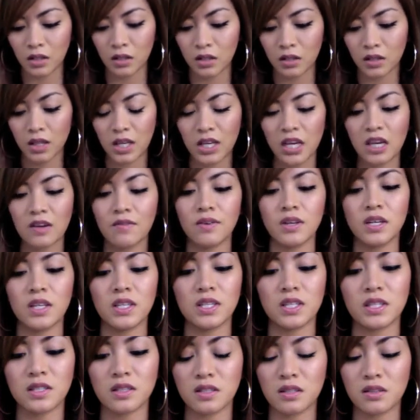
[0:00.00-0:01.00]
they gave
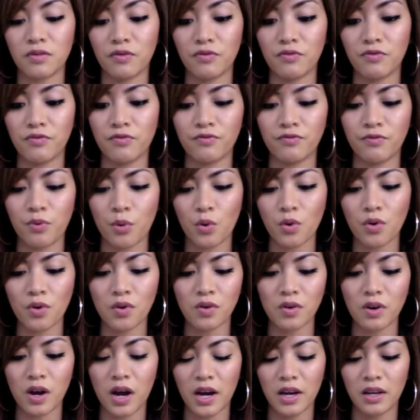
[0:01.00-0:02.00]
us
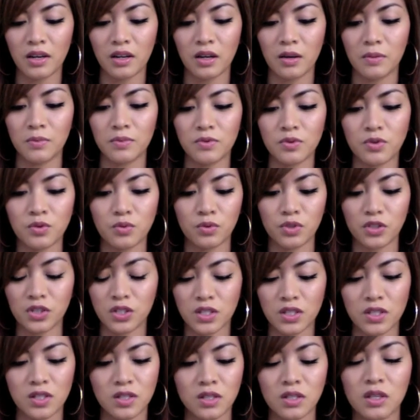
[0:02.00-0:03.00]
four items, which
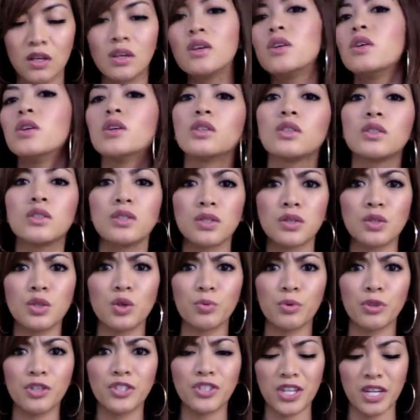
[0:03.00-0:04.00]
is
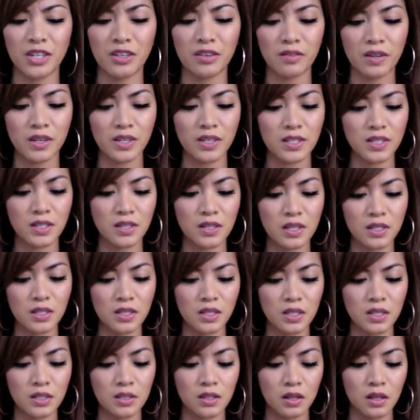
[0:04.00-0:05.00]
super generous.
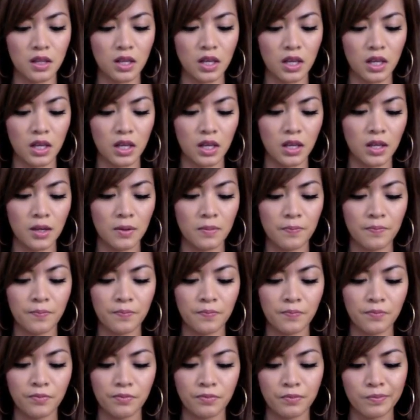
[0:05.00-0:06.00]
This is the
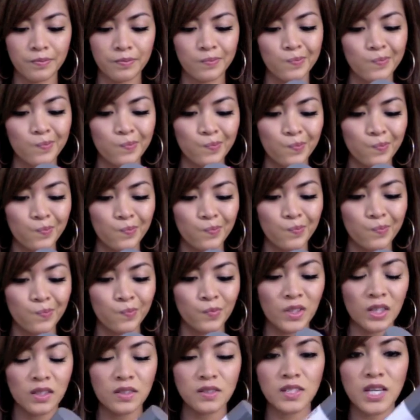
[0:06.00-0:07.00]

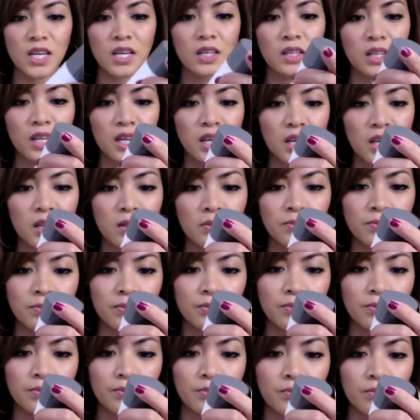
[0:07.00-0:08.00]
Daily
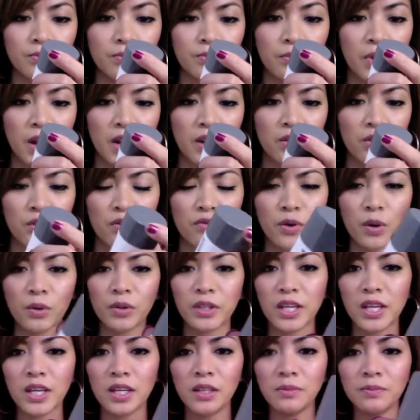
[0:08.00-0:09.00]

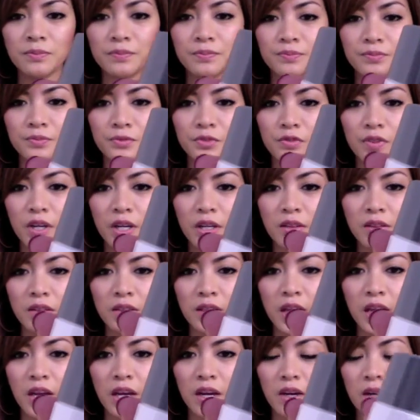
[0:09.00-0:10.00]
Microfoliant right
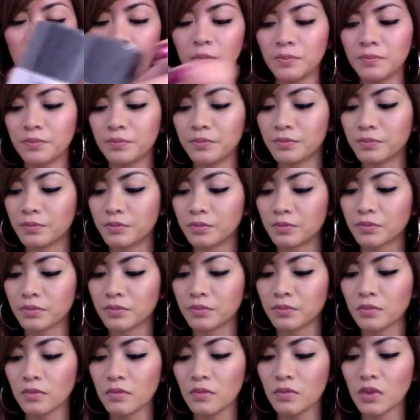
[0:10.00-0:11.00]
there
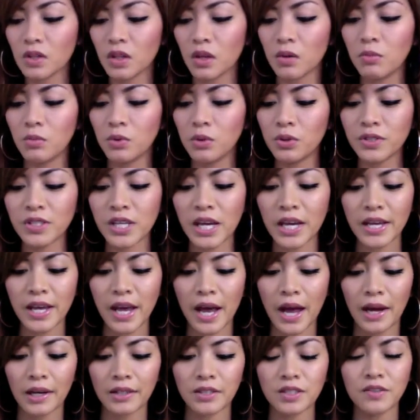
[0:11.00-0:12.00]

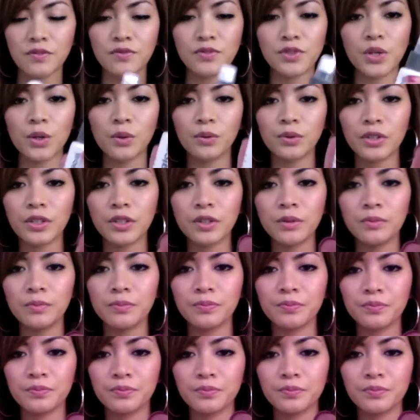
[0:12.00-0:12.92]
multi-active toner,